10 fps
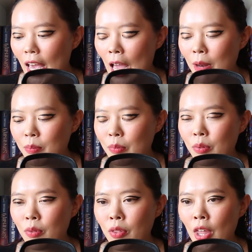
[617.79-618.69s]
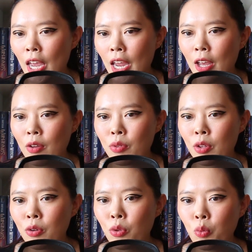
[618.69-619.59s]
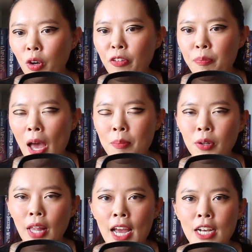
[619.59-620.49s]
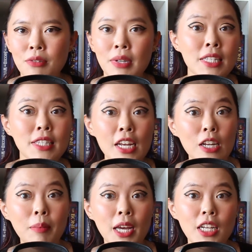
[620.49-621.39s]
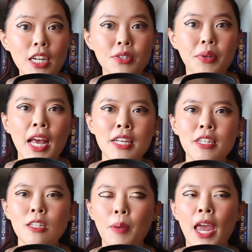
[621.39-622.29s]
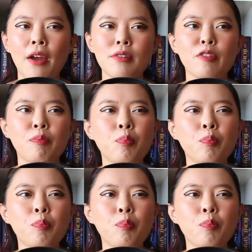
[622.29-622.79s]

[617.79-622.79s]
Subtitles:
and the world of Babel has translation magic, so it has these pairs of